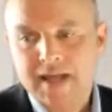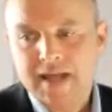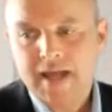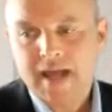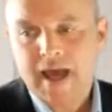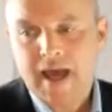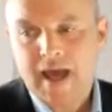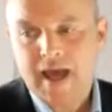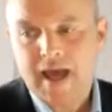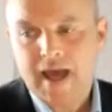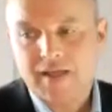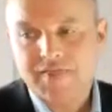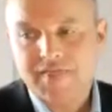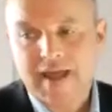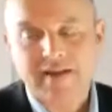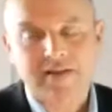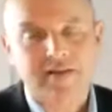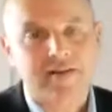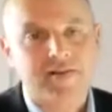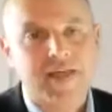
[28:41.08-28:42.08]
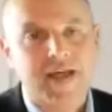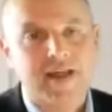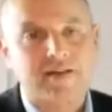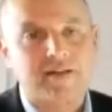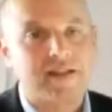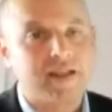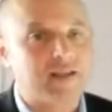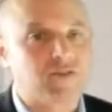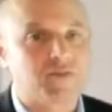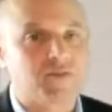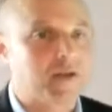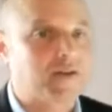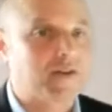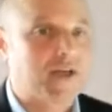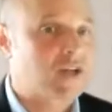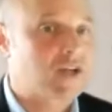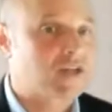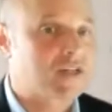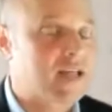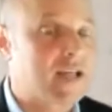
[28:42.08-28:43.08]
the
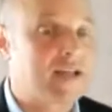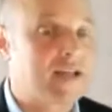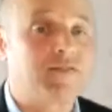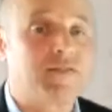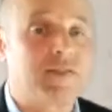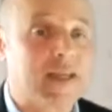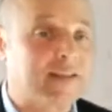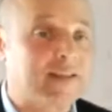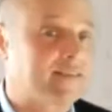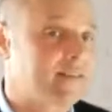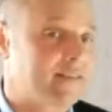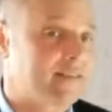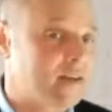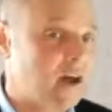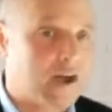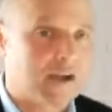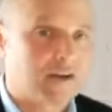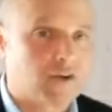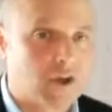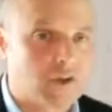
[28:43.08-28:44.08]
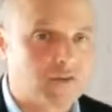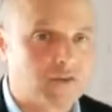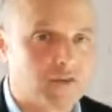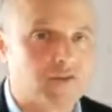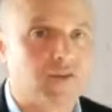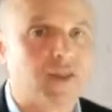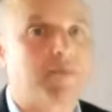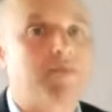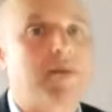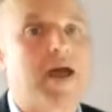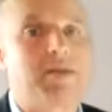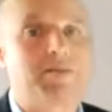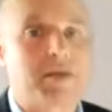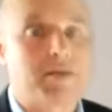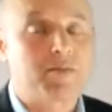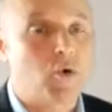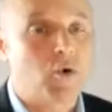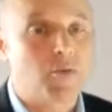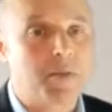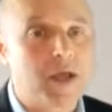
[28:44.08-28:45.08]
expectation that's the diagnosis. There may be
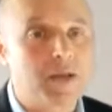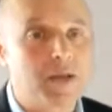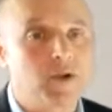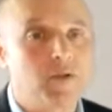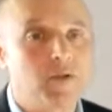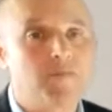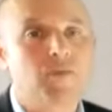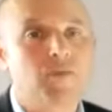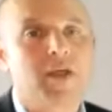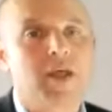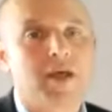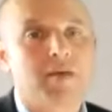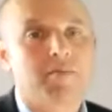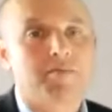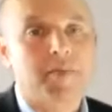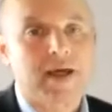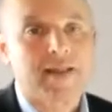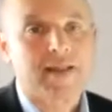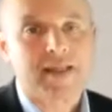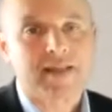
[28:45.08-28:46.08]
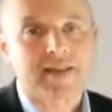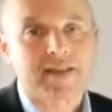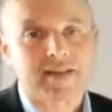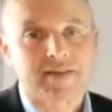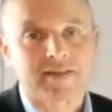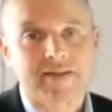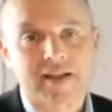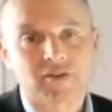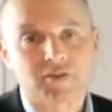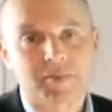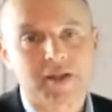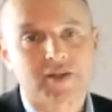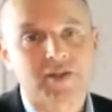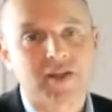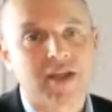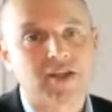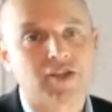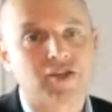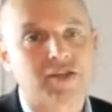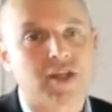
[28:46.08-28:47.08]
more people, but there's an
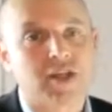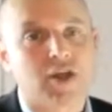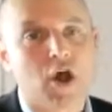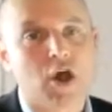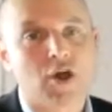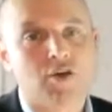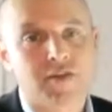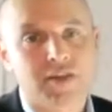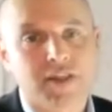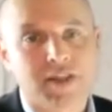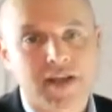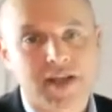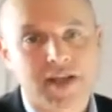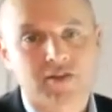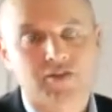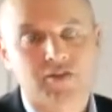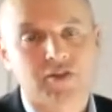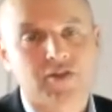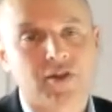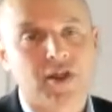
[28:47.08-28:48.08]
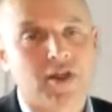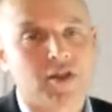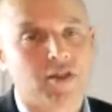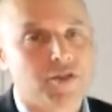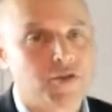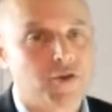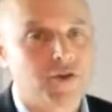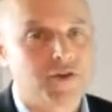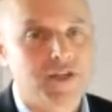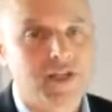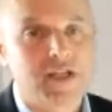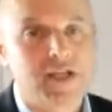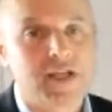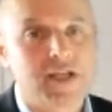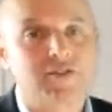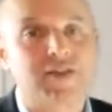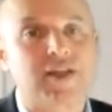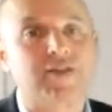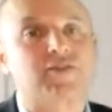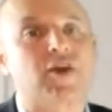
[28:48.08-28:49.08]
expectation that over the next 30
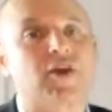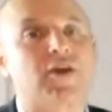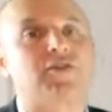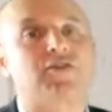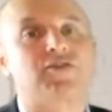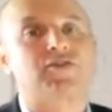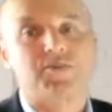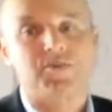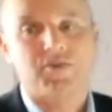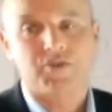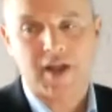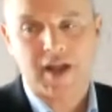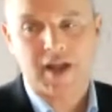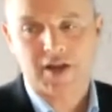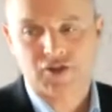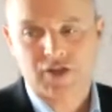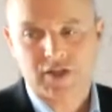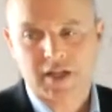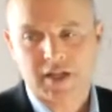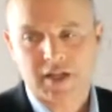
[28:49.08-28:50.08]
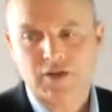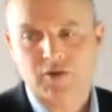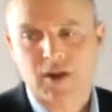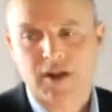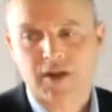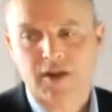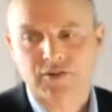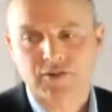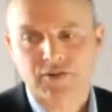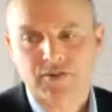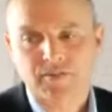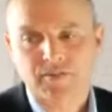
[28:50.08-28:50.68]
years, that's going to substantially increase.